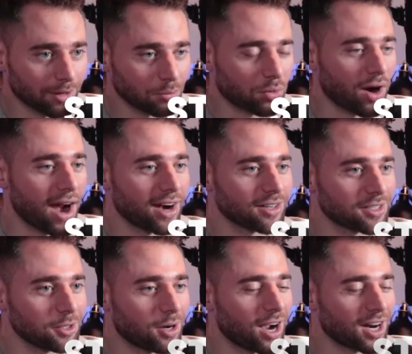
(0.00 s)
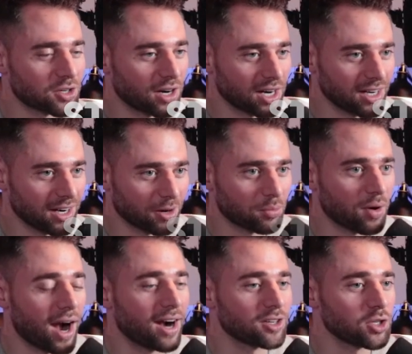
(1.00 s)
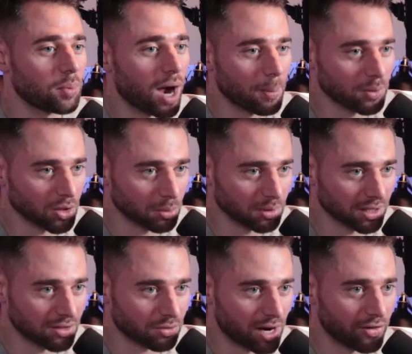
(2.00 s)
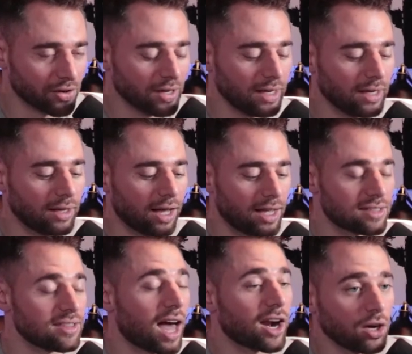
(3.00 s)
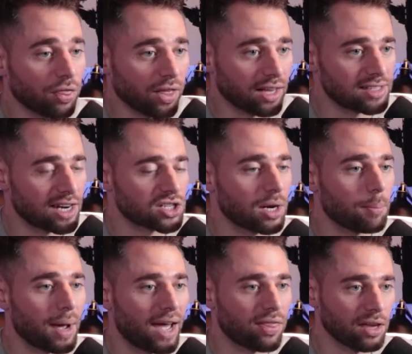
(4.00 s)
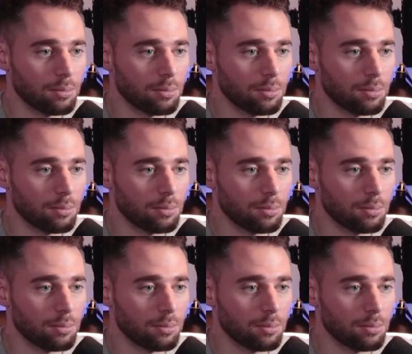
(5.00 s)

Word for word: Prior to contrary or prior to popular belief, rather, uh, it's not a good thing. It's actually a bad thing.